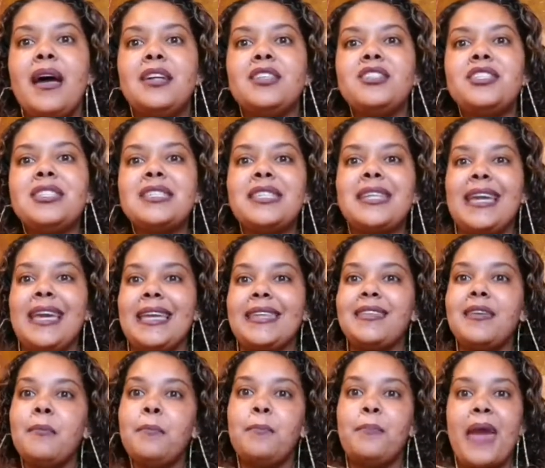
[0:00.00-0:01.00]
Just
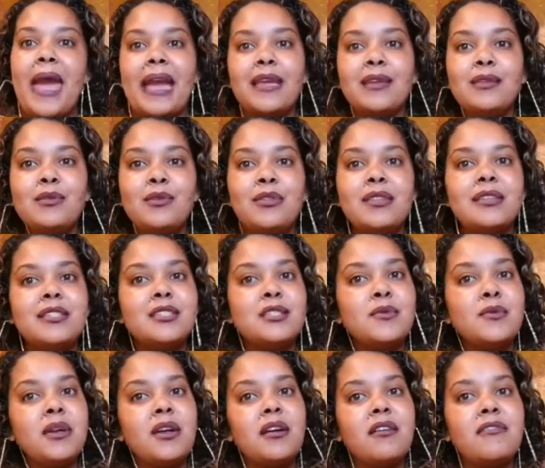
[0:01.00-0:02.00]
getting back into the
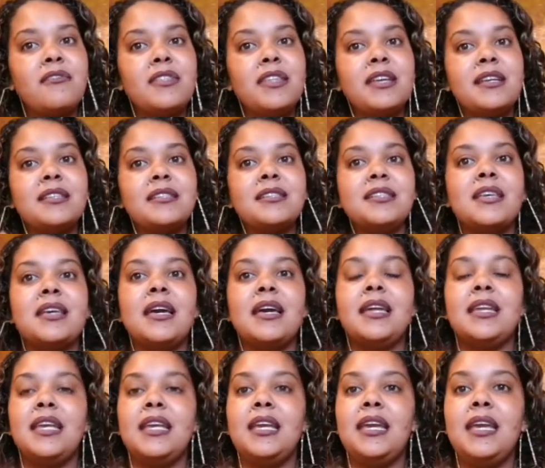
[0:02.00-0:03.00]
swing of things.
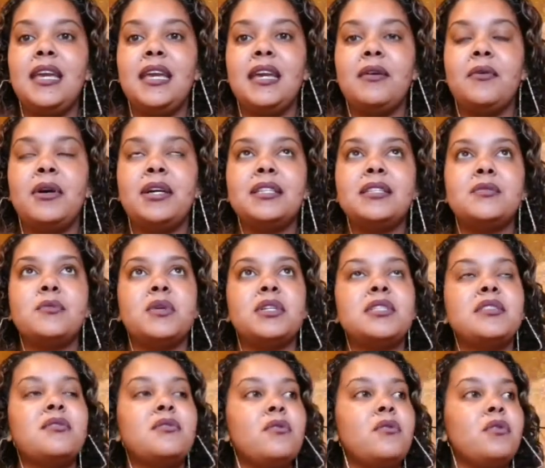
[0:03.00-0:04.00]

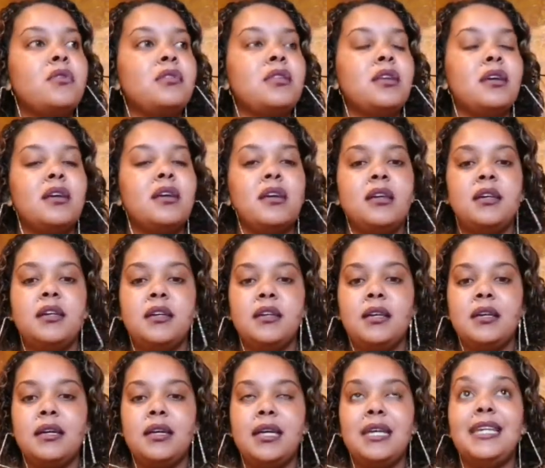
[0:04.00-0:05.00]
What's it called?
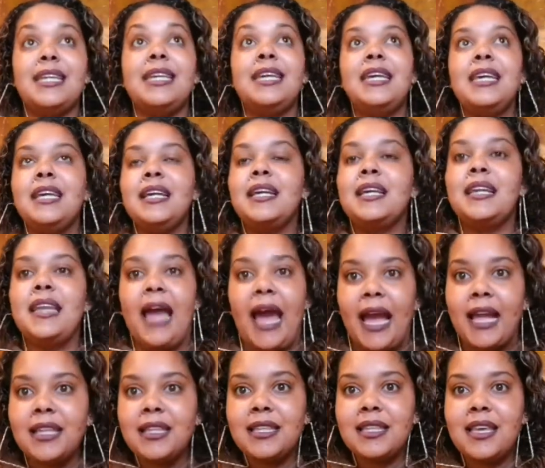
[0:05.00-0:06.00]

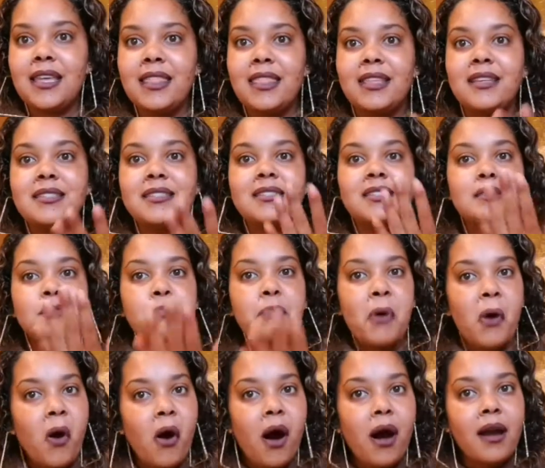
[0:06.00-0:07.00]
Reignite the
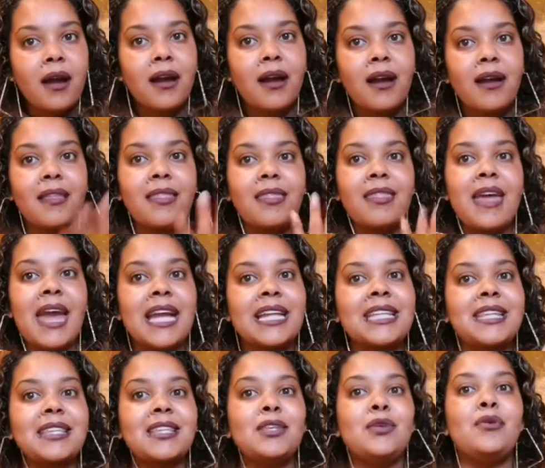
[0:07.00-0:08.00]
spark that
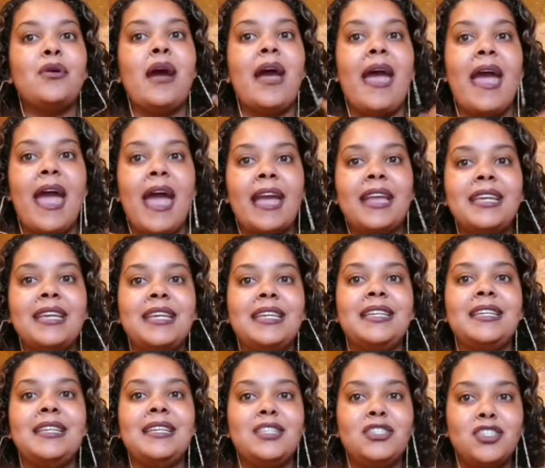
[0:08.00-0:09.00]
you had
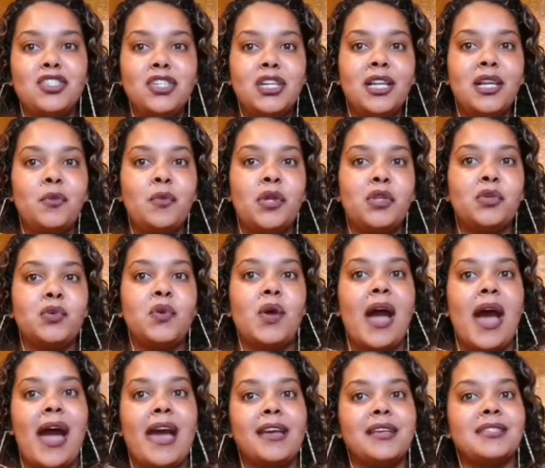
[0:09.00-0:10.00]
initially when you
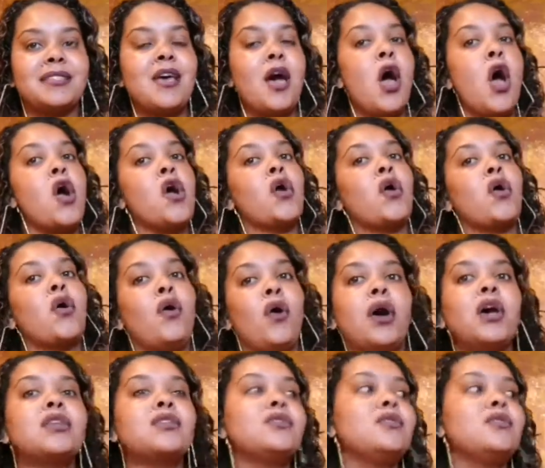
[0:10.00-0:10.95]
guys got